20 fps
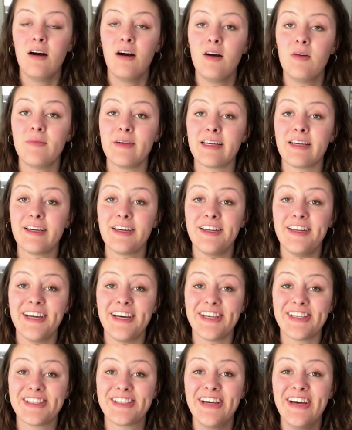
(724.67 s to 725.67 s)
Oh my
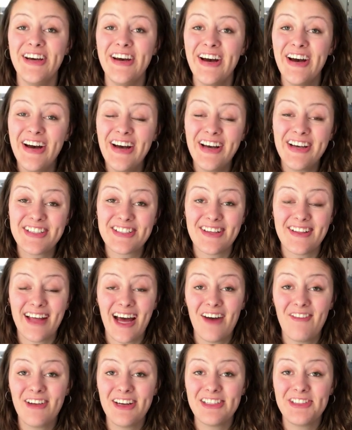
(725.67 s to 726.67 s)
goodness. So
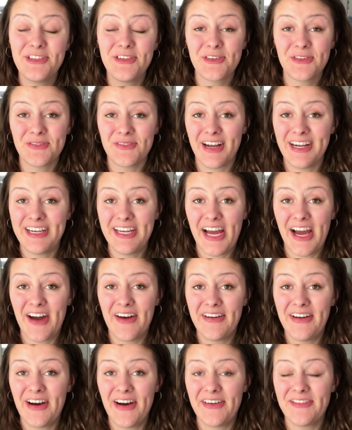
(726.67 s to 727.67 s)
that was your
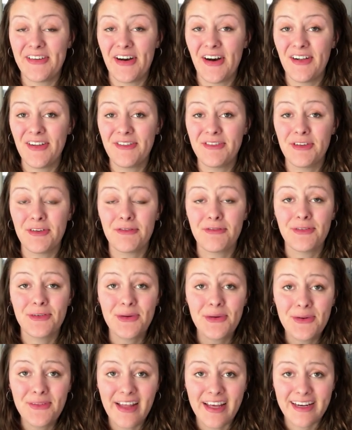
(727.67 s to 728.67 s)
rundown of all of the
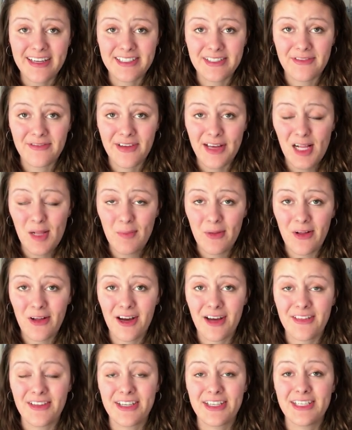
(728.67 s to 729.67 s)
food that is
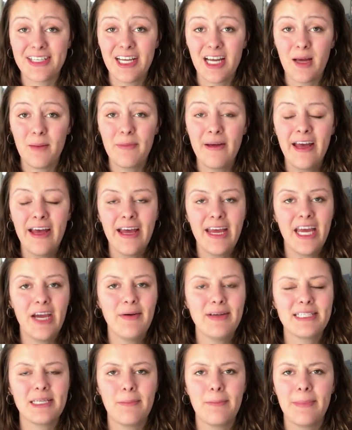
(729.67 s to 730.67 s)
available on the ship.
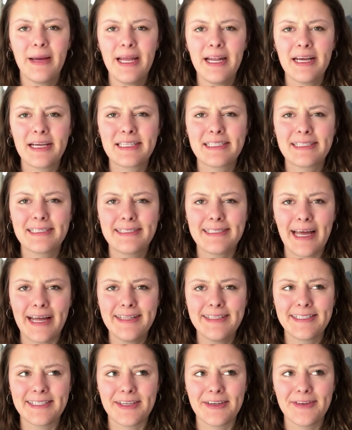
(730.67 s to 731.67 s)
It was a bit
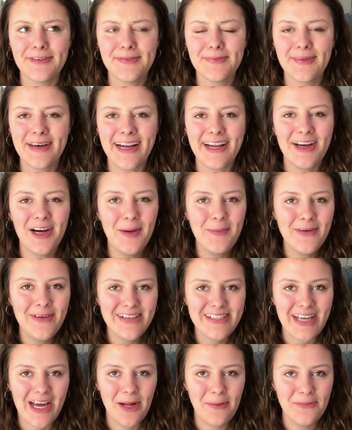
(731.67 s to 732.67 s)
extensive, but I hope
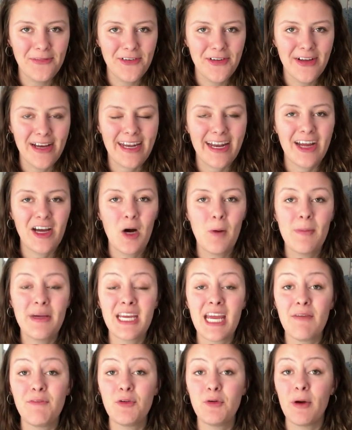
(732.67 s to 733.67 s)
it was helpful and I hope
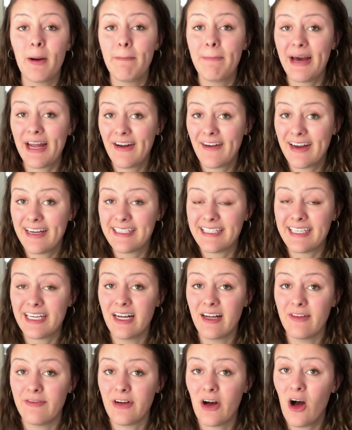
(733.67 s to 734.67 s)
it gave you a better
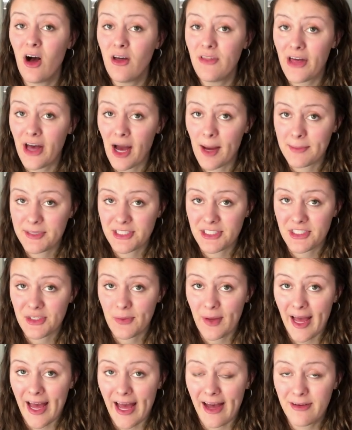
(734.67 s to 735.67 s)
idea of all the options
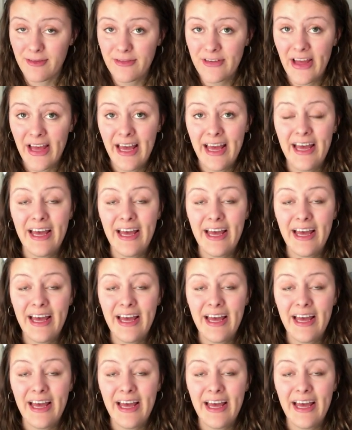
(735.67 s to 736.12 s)
you have.